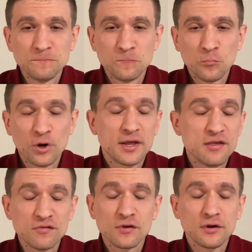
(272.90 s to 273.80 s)
what
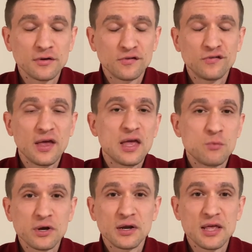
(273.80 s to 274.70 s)
he's going to say
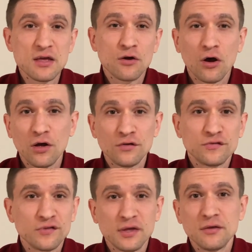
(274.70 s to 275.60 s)
when he
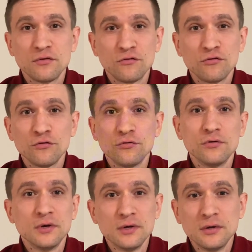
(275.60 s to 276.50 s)
calls
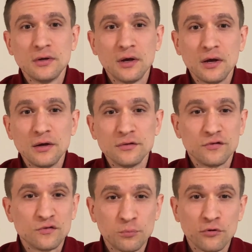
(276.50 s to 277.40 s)
into the
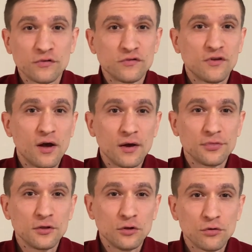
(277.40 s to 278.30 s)

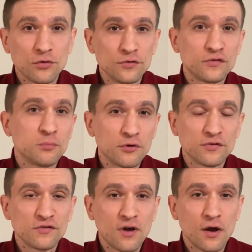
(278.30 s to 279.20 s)
local
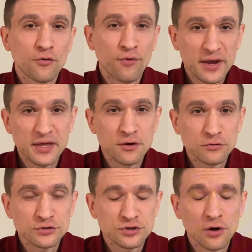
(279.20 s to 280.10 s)
sports talk radio
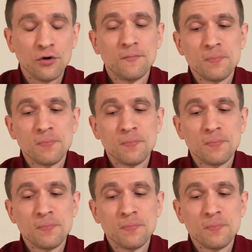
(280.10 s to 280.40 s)
show.